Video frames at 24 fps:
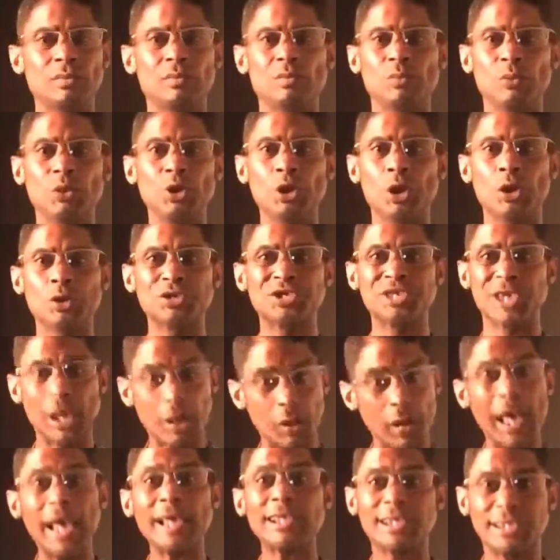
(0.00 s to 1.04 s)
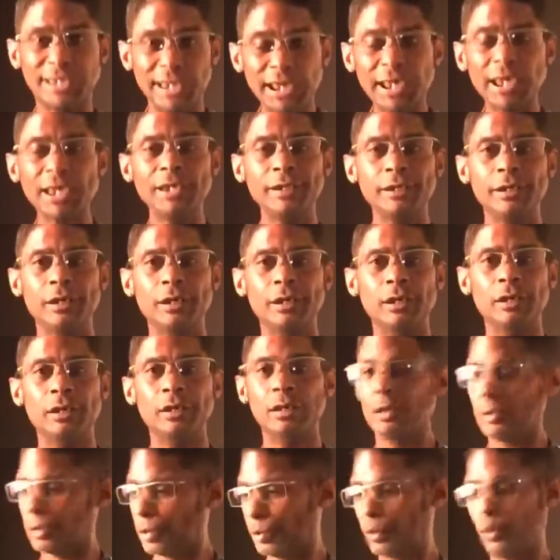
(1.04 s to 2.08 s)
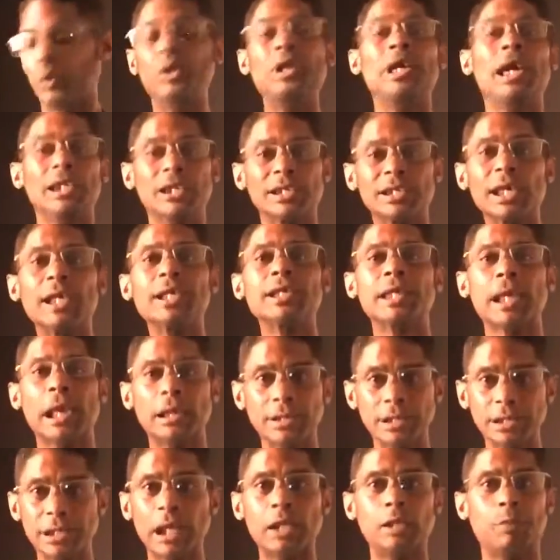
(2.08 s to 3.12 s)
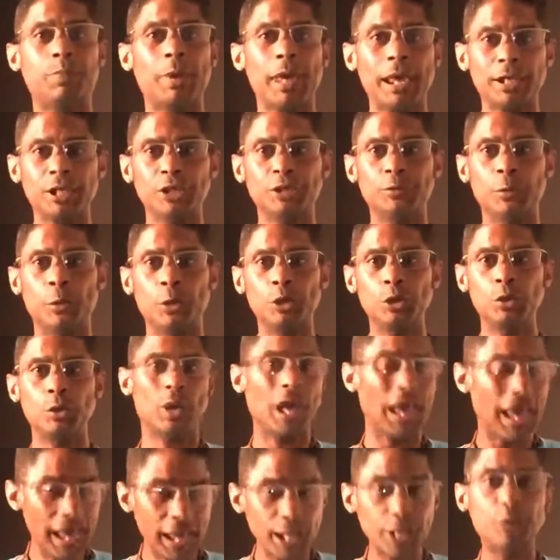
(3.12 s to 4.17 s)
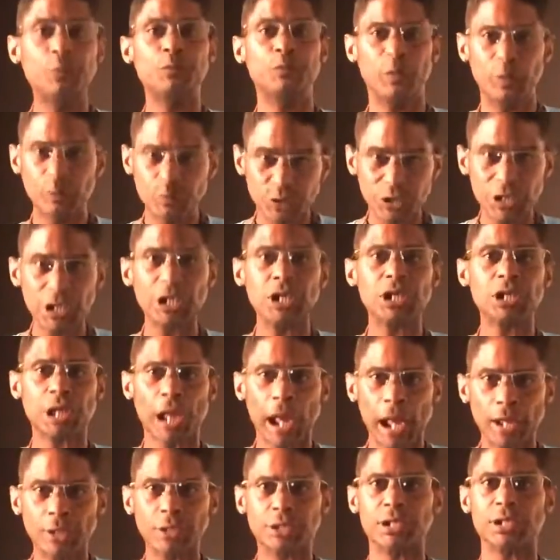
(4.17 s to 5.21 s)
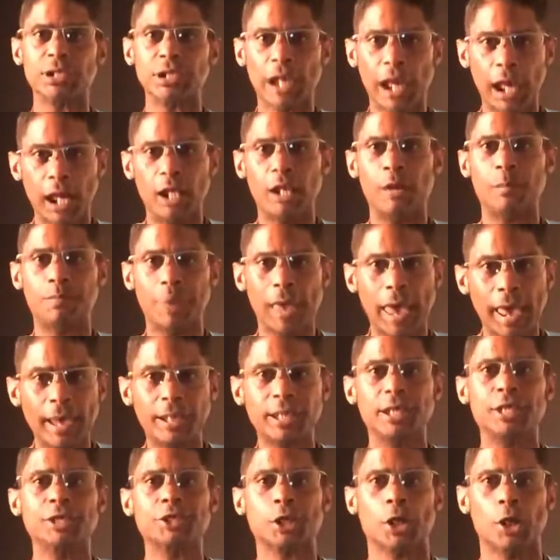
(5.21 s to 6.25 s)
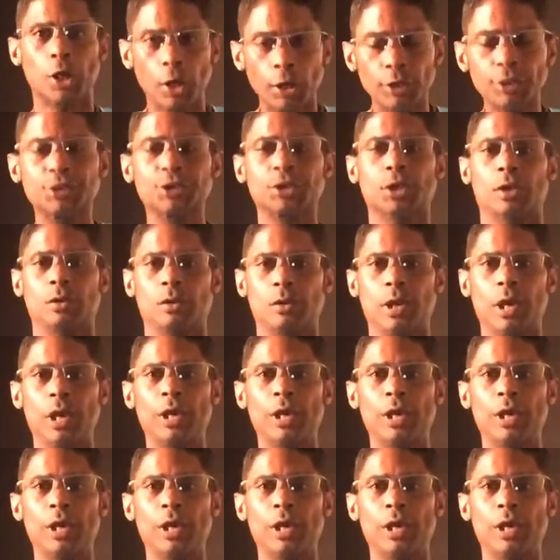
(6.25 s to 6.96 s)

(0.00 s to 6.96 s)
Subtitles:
you know, sell high ticket, we got a $10,000 package for you and a $15,000 package also.